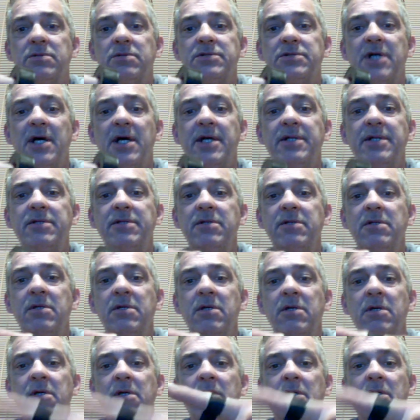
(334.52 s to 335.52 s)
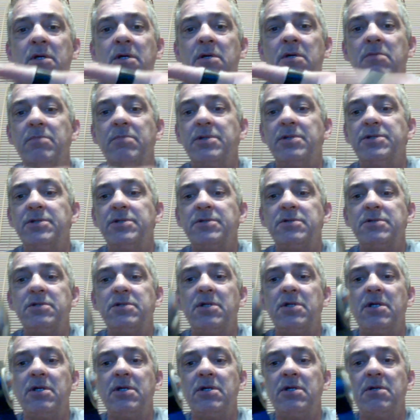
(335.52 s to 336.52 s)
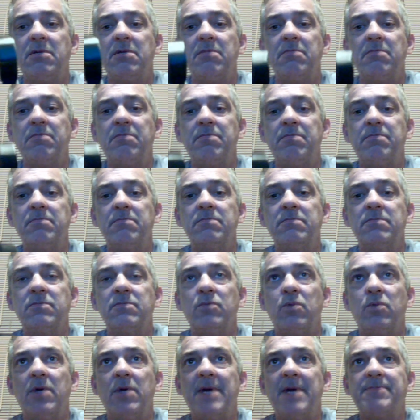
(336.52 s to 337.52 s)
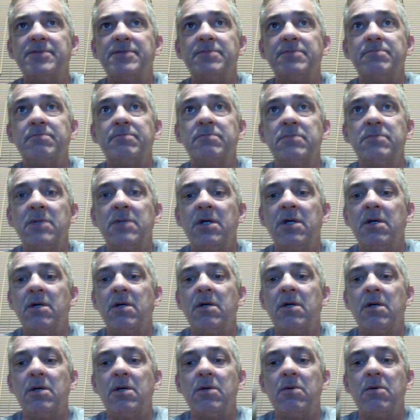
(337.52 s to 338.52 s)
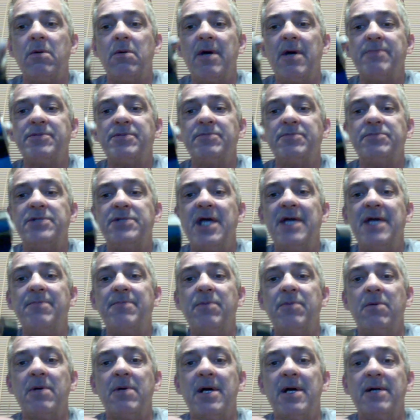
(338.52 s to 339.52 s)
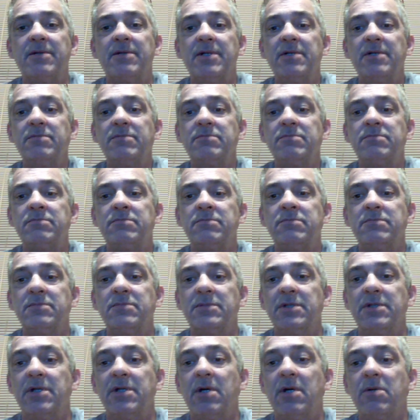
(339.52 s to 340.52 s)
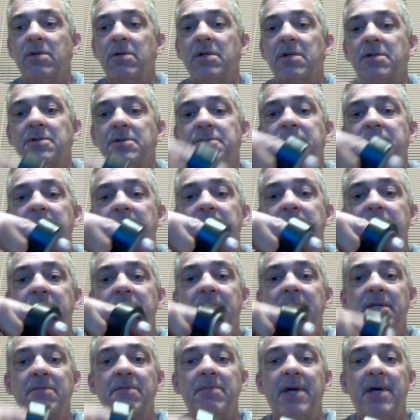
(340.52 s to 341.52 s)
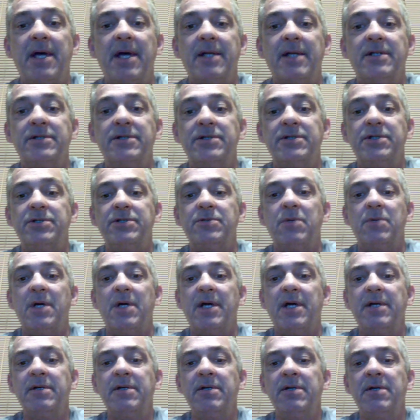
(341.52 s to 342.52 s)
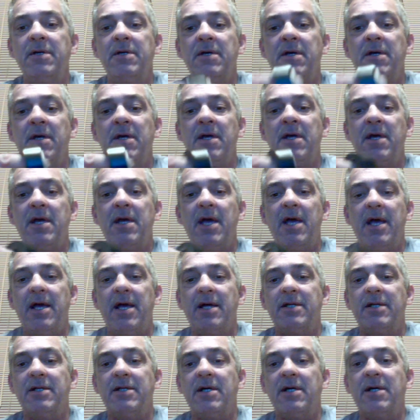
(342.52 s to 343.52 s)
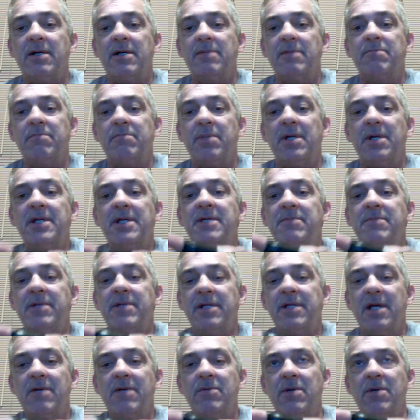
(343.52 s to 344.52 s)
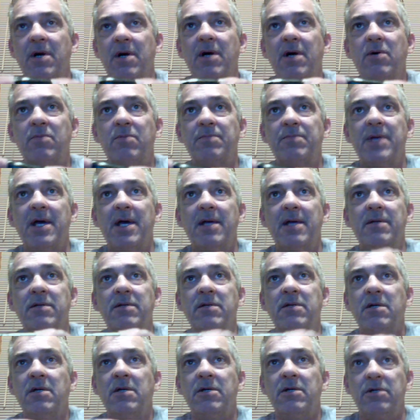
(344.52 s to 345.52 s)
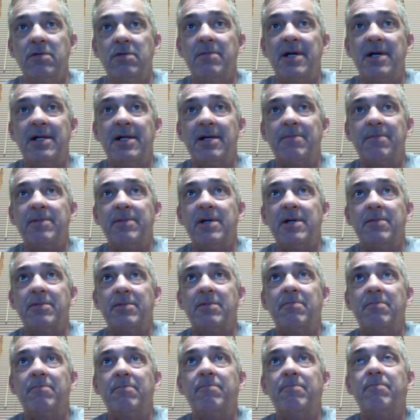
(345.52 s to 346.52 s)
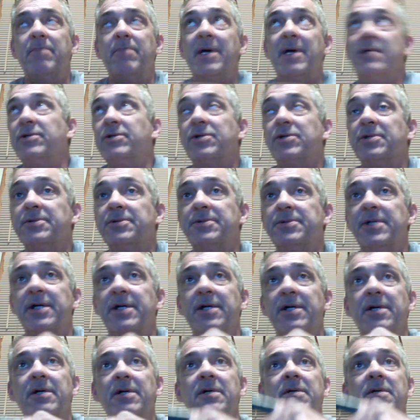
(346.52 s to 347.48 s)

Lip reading: tight, but just wrap some tape around it, and go a little further in the bandage each way, and believe me, that will help that. You may not be able to bend your finger